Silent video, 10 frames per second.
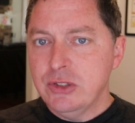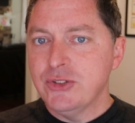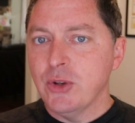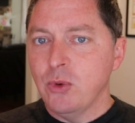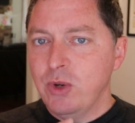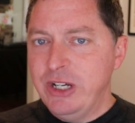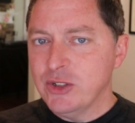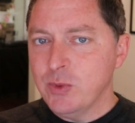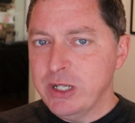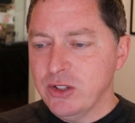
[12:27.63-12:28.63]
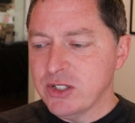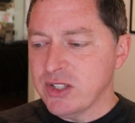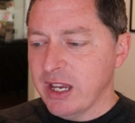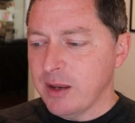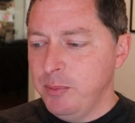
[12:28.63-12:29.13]
So here's what it looks
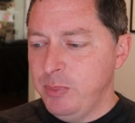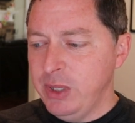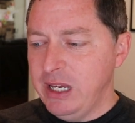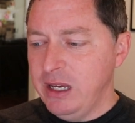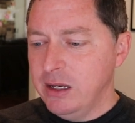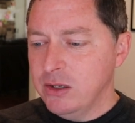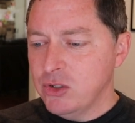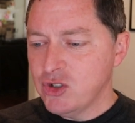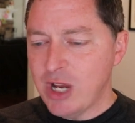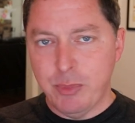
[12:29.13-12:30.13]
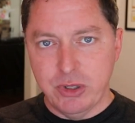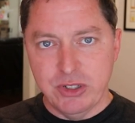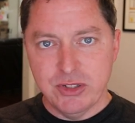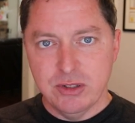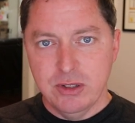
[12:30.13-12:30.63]
like. Be
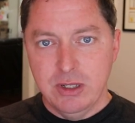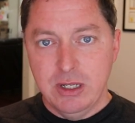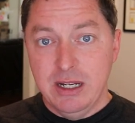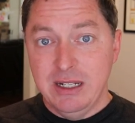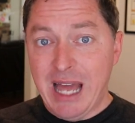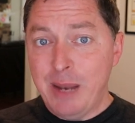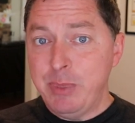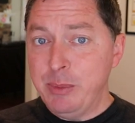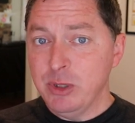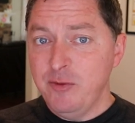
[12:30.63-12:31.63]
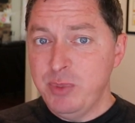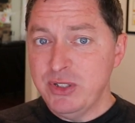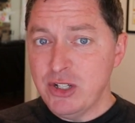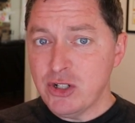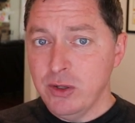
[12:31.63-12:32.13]
shepherds, not people of
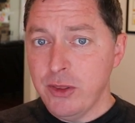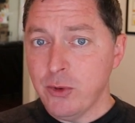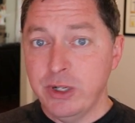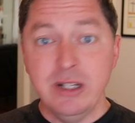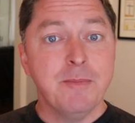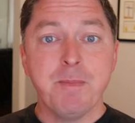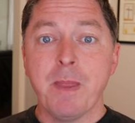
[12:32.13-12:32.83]
positional authority.